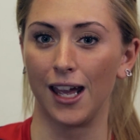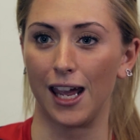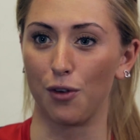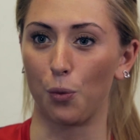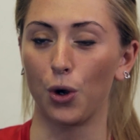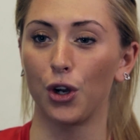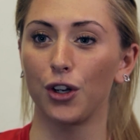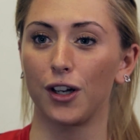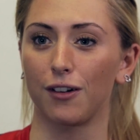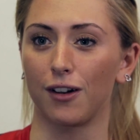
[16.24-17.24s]
either
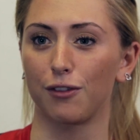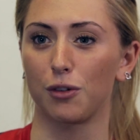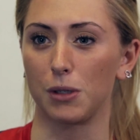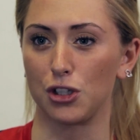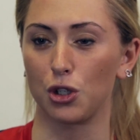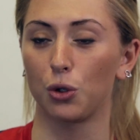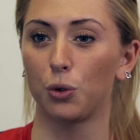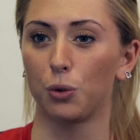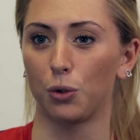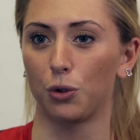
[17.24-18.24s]
work, like from my
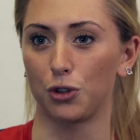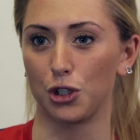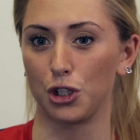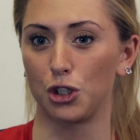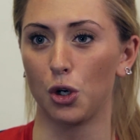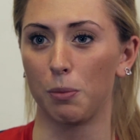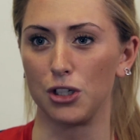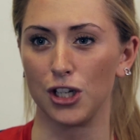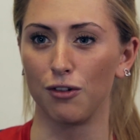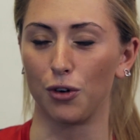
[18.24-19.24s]
school, or just a job
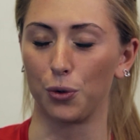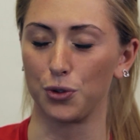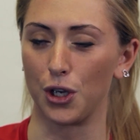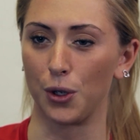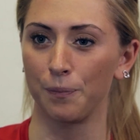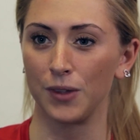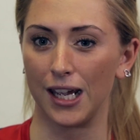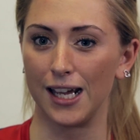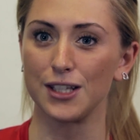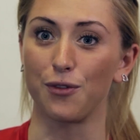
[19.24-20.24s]
in general. So
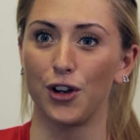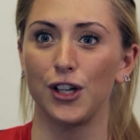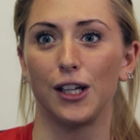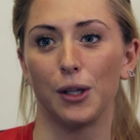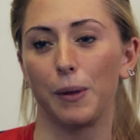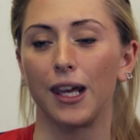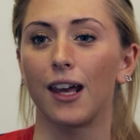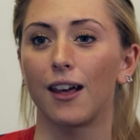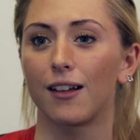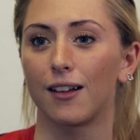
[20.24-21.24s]
it is the funding that we
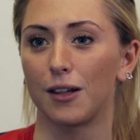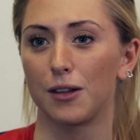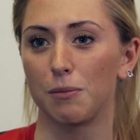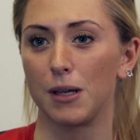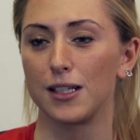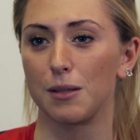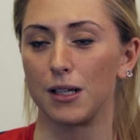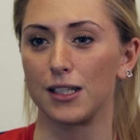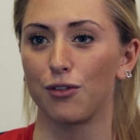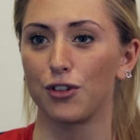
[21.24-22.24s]
get that makes
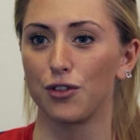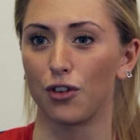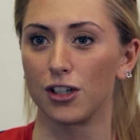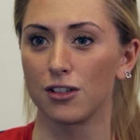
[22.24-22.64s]
the big difference for